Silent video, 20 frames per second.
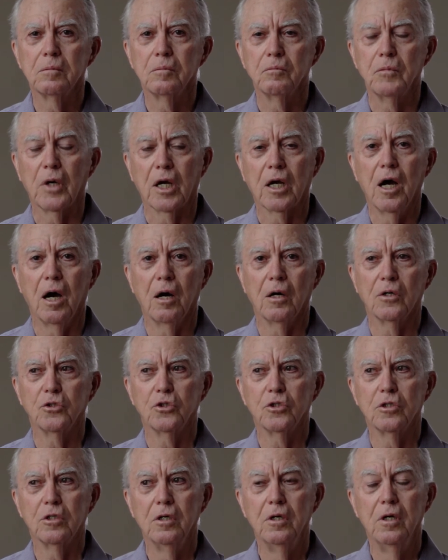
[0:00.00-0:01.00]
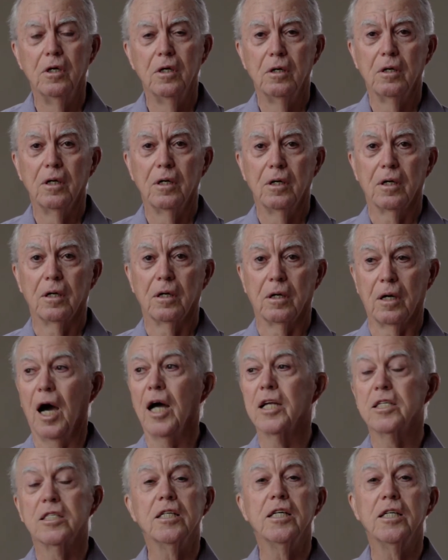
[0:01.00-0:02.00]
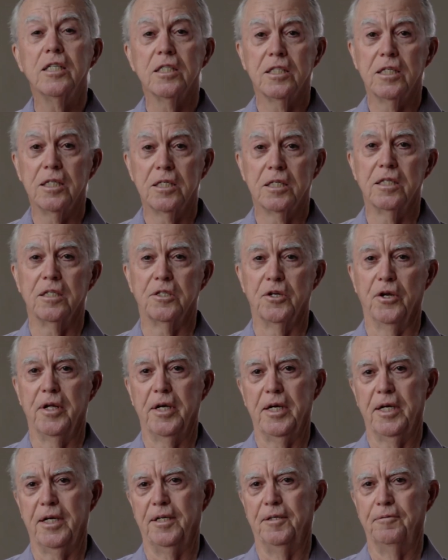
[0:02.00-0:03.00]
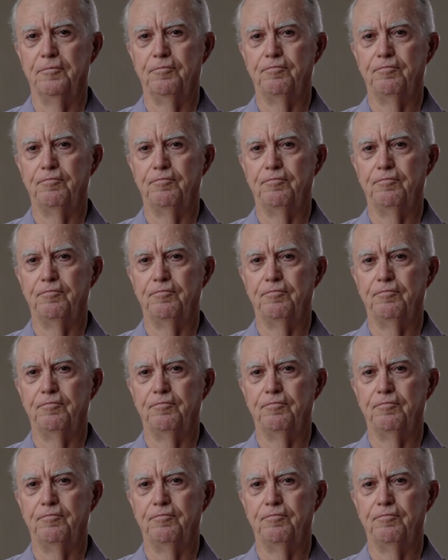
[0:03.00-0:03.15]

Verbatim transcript: because God sees this as a need.